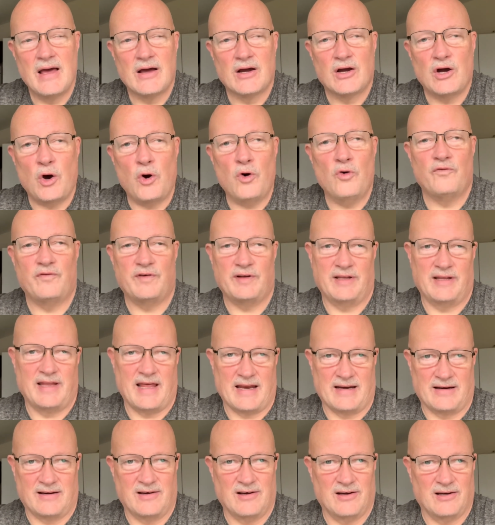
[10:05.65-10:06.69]
COVID
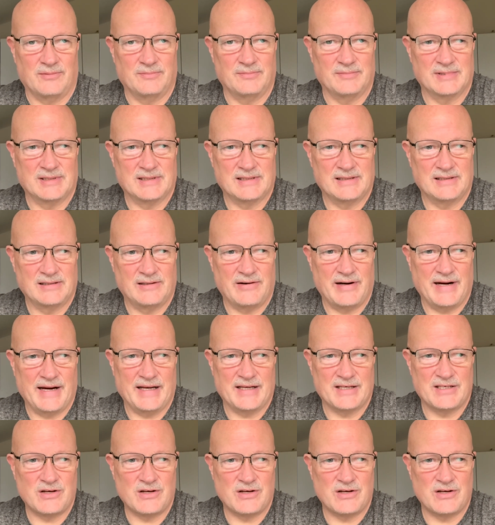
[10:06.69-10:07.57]
then comes all right.